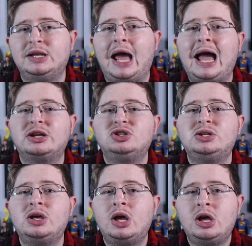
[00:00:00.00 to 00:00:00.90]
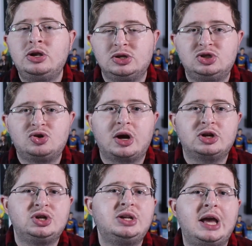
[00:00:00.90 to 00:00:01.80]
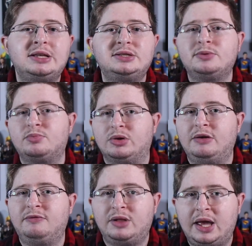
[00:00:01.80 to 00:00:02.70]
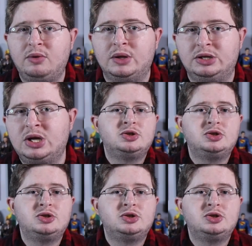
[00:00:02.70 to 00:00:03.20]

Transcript: and action, destruction, and some brief language.